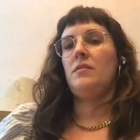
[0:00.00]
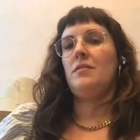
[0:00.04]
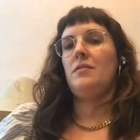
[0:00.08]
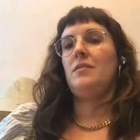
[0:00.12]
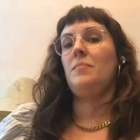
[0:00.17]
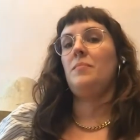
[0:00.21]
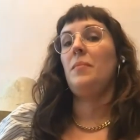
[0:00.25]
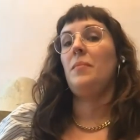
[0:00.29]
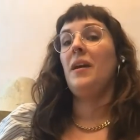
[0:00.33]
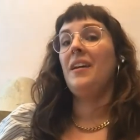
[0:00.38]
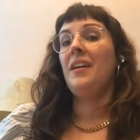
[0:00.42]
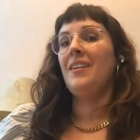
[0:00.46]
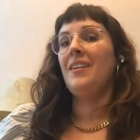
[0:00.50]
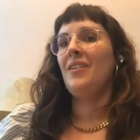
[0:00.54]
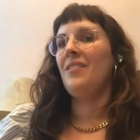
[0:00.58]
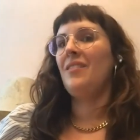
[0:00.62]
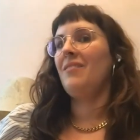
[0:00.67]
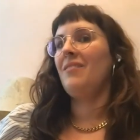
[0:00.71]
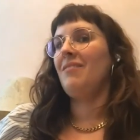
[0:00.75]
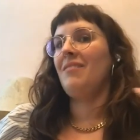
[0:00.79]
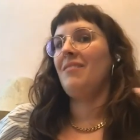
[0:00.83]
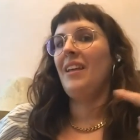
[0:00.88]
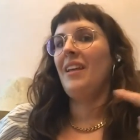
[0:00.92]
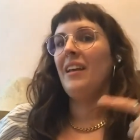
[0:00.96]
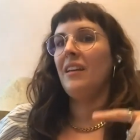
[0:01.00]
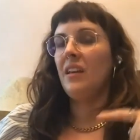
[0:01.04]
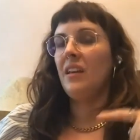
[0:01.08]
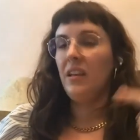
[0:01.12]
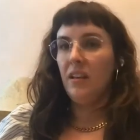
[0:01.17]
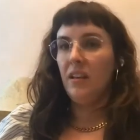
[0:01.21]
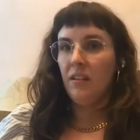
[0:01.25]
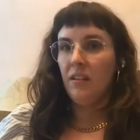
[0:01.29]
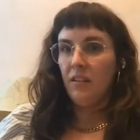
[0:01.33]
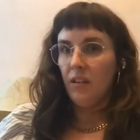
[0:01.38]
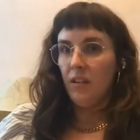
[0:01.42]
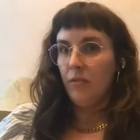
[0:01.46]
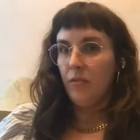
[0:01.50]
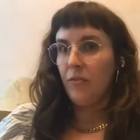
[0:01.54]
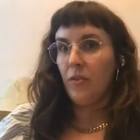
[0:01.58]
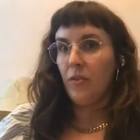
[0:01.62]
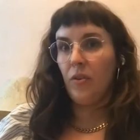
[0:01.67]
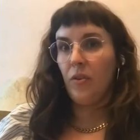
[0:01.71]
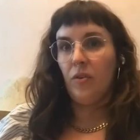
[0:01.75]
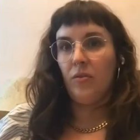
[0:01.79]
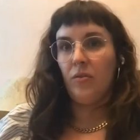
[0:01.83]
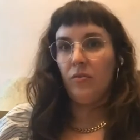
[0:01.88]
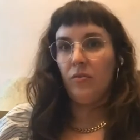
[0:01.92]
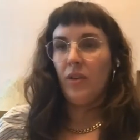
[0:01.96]
to make it like easy
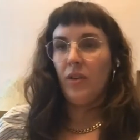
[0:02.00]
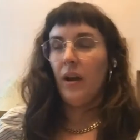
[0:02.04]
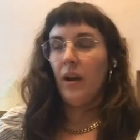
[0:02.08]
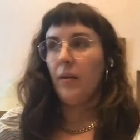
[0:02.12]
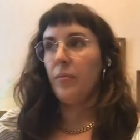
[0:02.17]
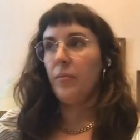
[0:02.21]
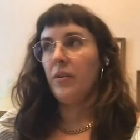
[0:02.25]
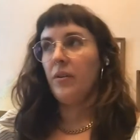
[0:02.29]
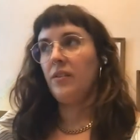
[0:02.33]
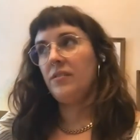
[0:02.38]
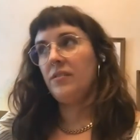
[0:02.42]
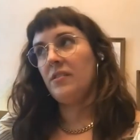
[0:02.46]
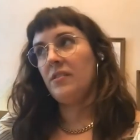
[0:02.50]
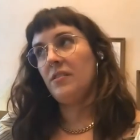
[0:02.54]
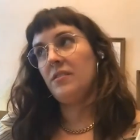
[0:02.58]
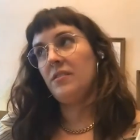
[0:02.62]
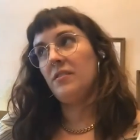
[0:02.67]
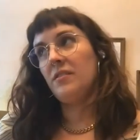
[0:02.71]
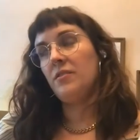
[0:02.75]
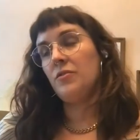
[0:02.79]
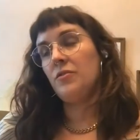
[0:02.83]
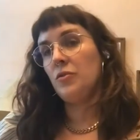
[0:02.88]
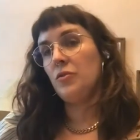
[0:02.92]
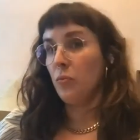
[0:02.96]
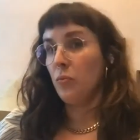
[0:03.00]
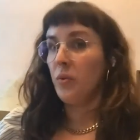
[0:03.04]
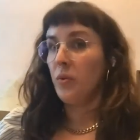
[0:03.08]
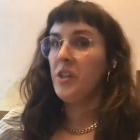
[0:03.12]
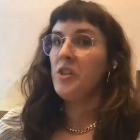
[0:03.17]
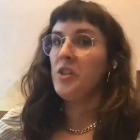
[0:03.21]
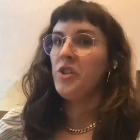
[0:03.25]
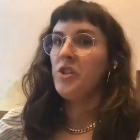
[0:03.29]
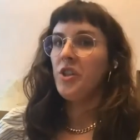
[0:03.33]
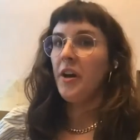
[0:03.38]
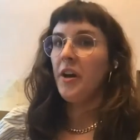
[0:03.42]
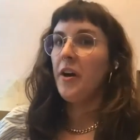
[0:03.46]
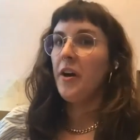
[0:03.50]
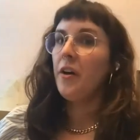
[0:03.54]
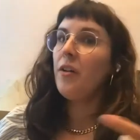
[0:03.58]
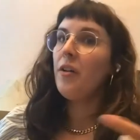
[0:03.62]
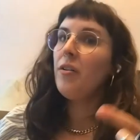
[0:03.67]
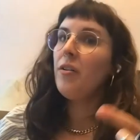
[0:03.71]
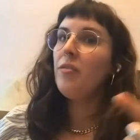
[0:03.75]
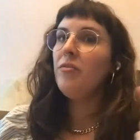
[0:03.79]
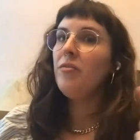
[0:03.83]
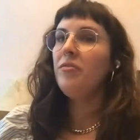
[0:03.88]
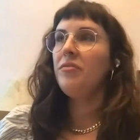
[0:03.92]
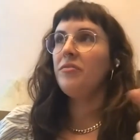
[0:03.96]
for library assistants to
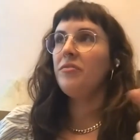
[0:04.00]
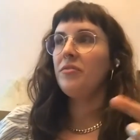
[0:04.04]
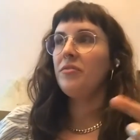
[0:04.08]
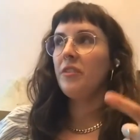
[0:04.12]
reshelve